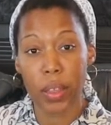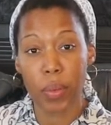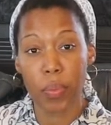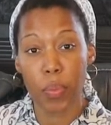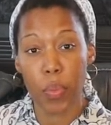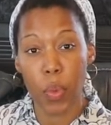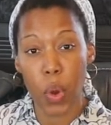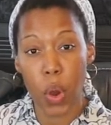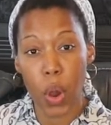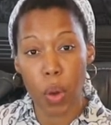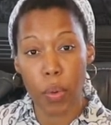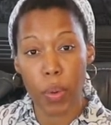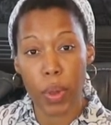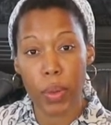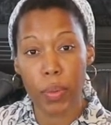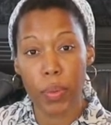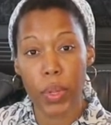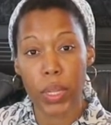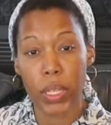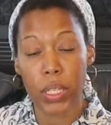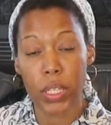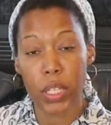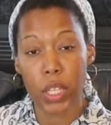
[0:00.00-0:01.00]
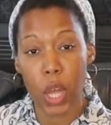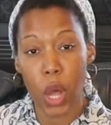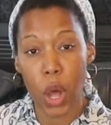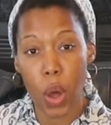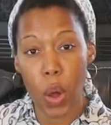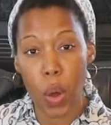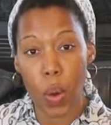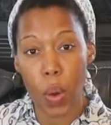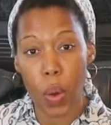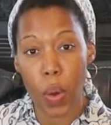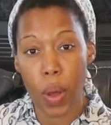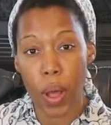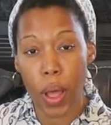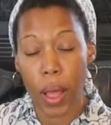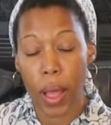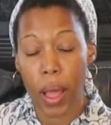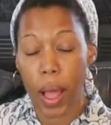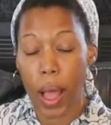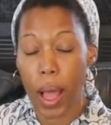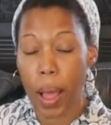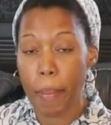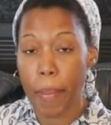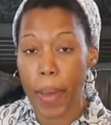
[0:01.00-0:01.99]
the more we will know
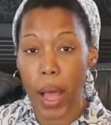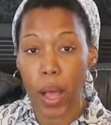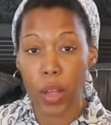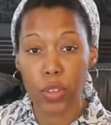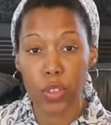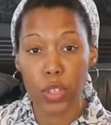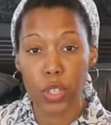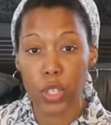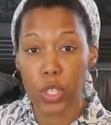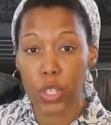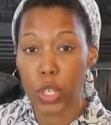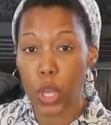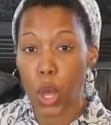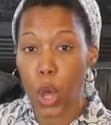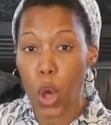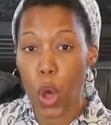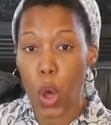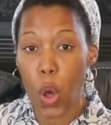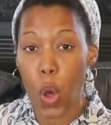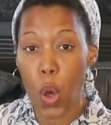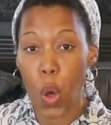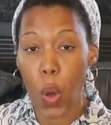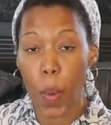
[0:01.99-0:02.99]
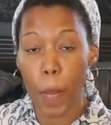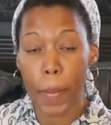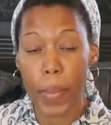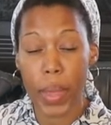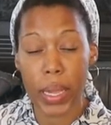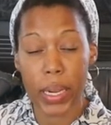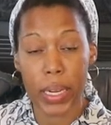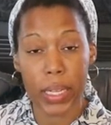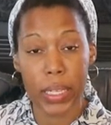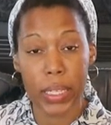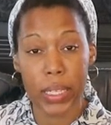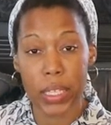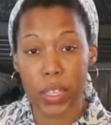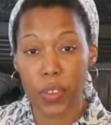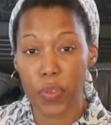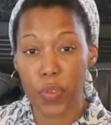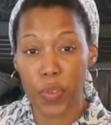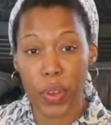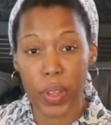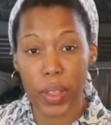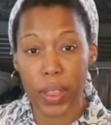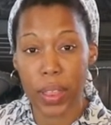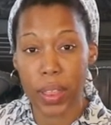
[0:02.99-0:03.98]
about so many
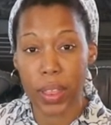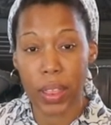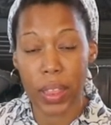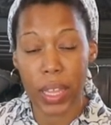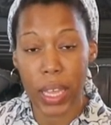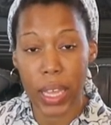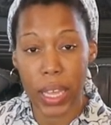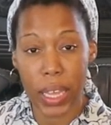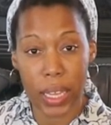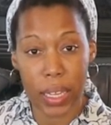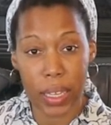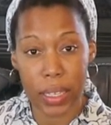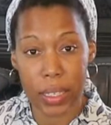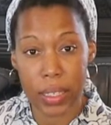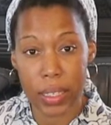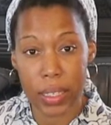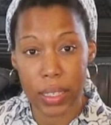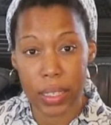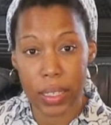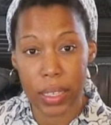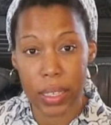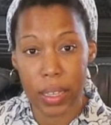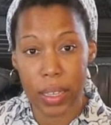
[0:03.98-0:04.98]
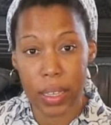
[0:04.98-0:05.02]
different things.